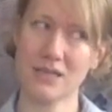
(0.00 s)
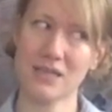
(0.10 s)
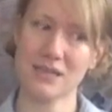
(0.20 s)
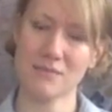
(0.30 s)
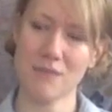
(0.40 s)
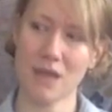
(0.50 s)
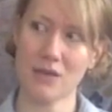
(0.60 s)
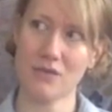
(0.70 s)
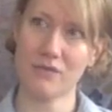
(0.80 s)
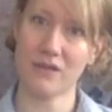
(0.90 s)
Does it make
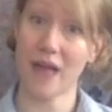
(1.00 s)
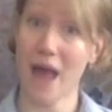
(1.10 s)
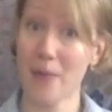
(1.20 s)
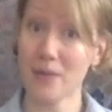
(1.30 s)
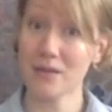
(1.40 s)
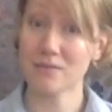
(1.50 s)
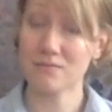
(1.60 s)
you feel happy,